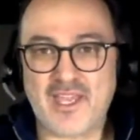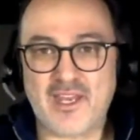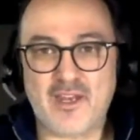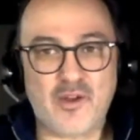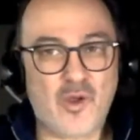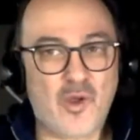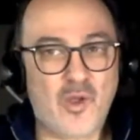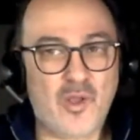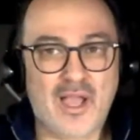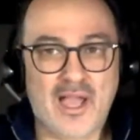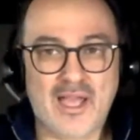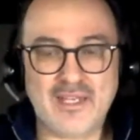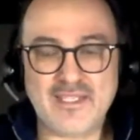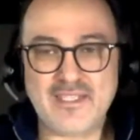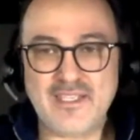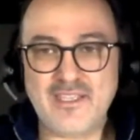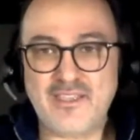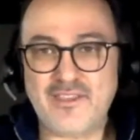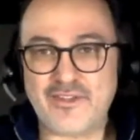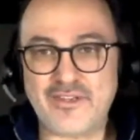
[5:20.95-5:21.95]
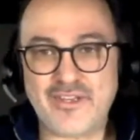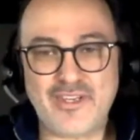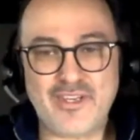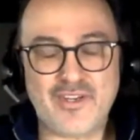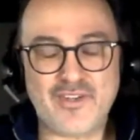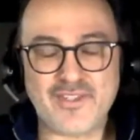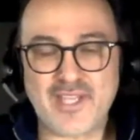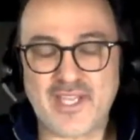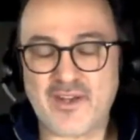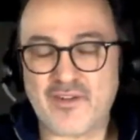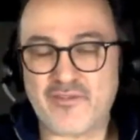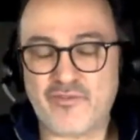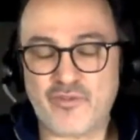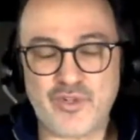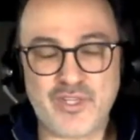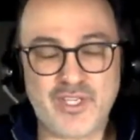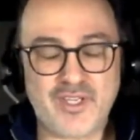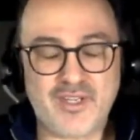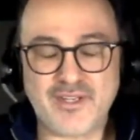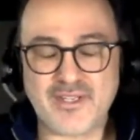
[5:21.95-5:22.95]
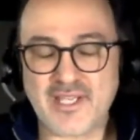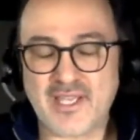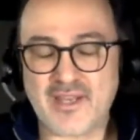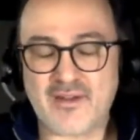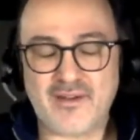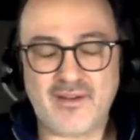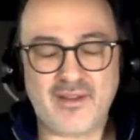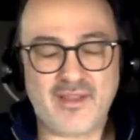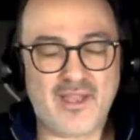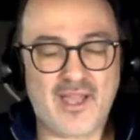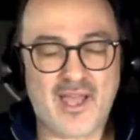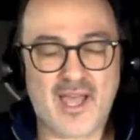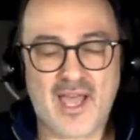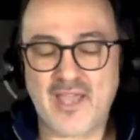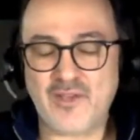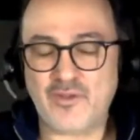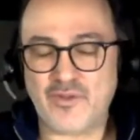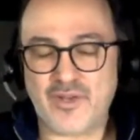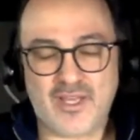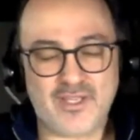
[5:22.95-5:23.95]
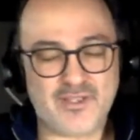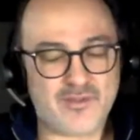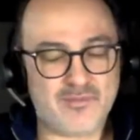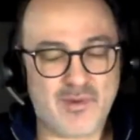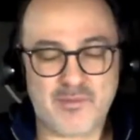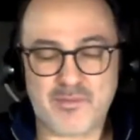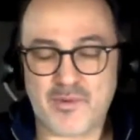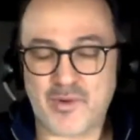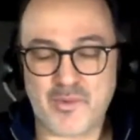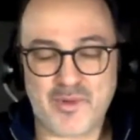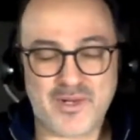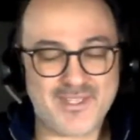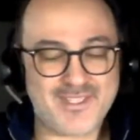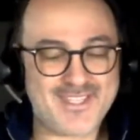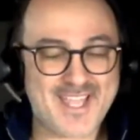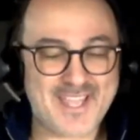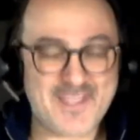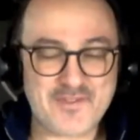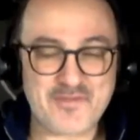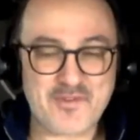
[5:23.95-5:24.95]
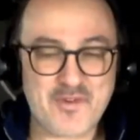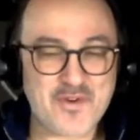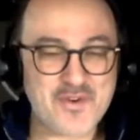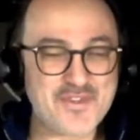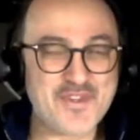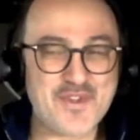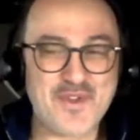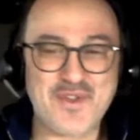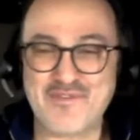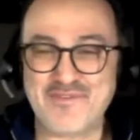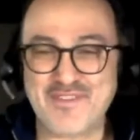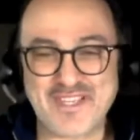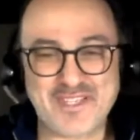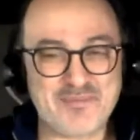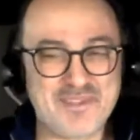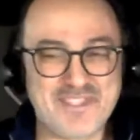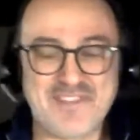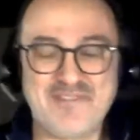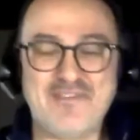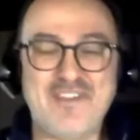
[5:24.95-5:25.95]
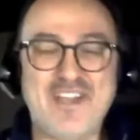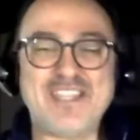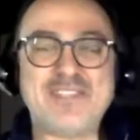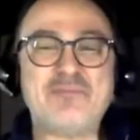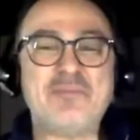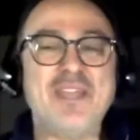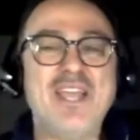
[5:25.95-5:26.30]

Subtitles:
And in all honesty, 13 years later, 14 years later, I do not remember what it stands for. So Invest is Invest.